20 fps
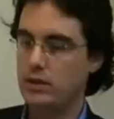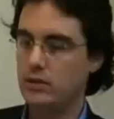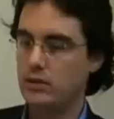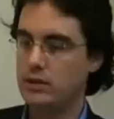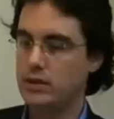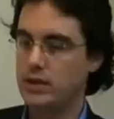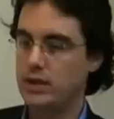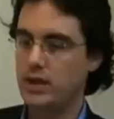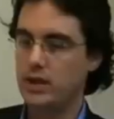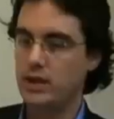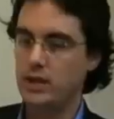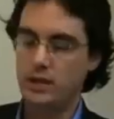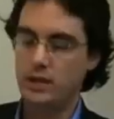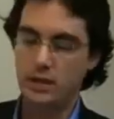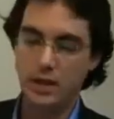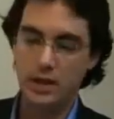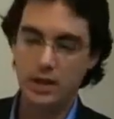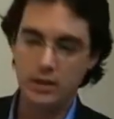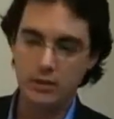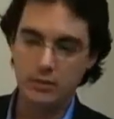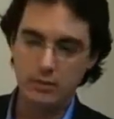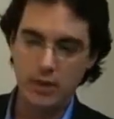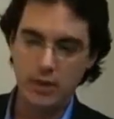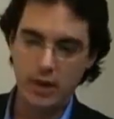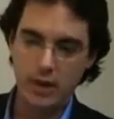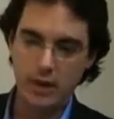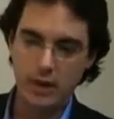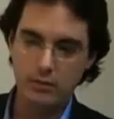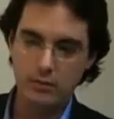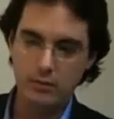Well, do you, you don't see any,
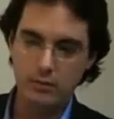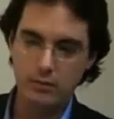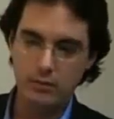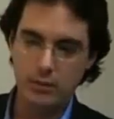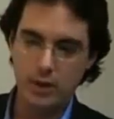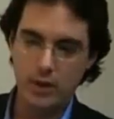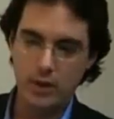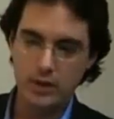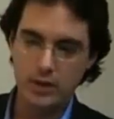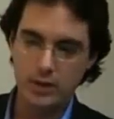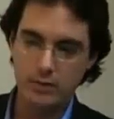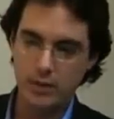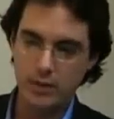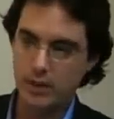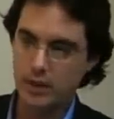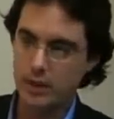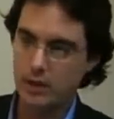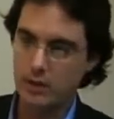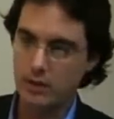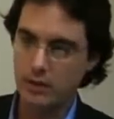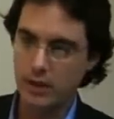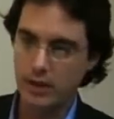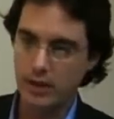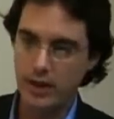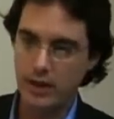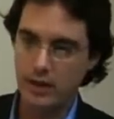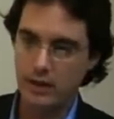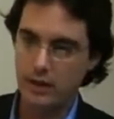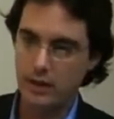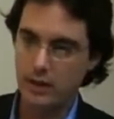any, any parts of the
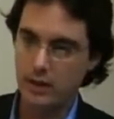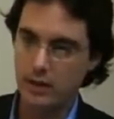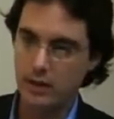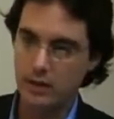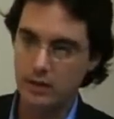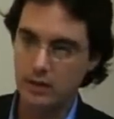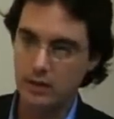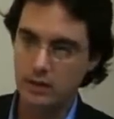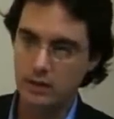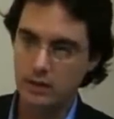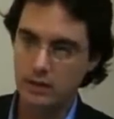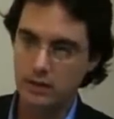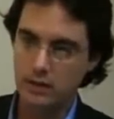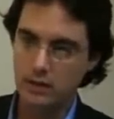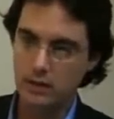building going down there?